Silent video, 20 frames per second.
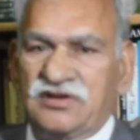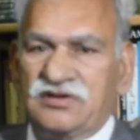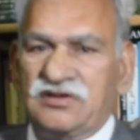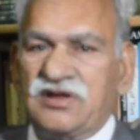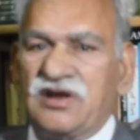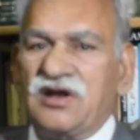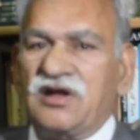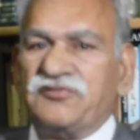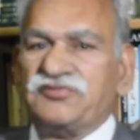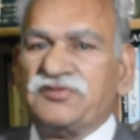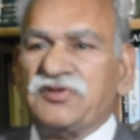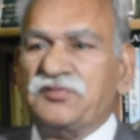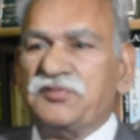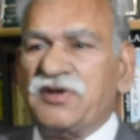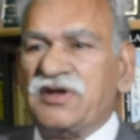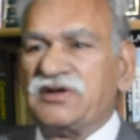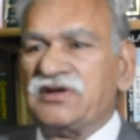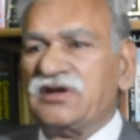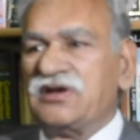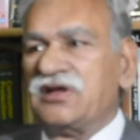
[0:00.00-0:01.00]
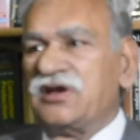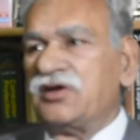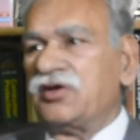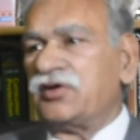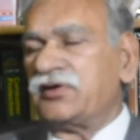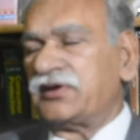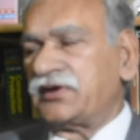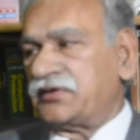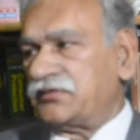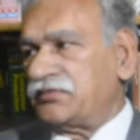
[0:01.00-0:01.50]
then after making an
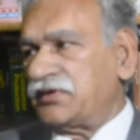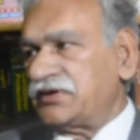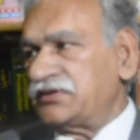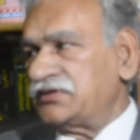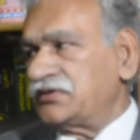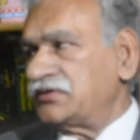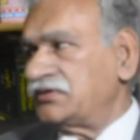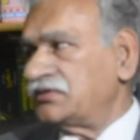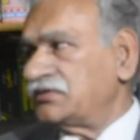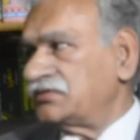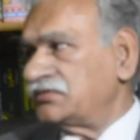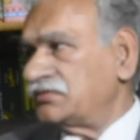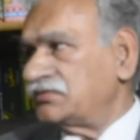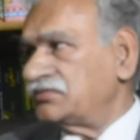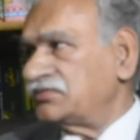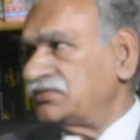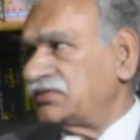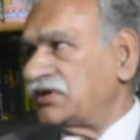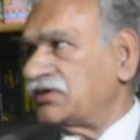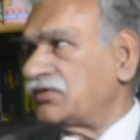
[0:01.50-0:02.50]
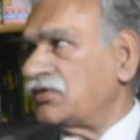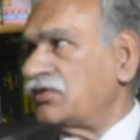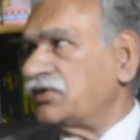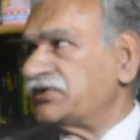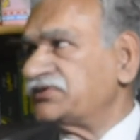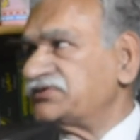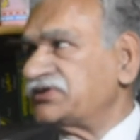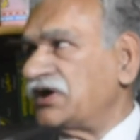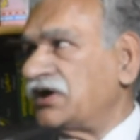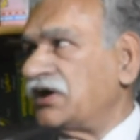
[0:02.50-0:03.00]
order by the
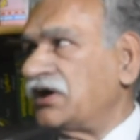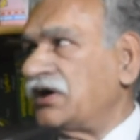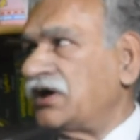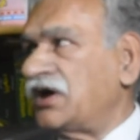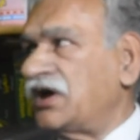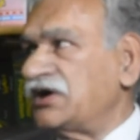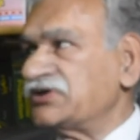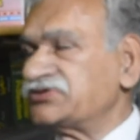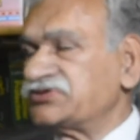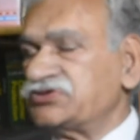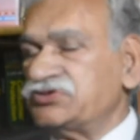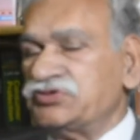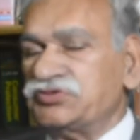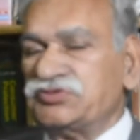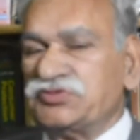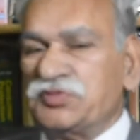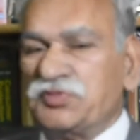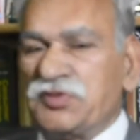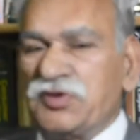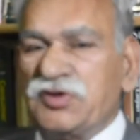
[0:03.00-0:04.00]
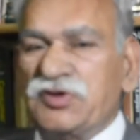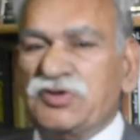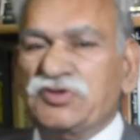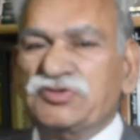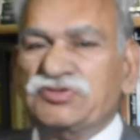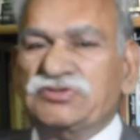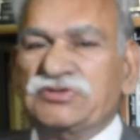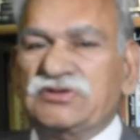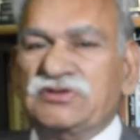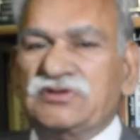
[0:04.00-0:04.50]
court shall ask you to
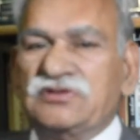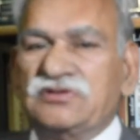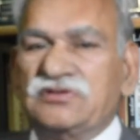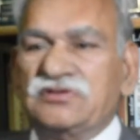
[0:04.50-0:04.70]
produce the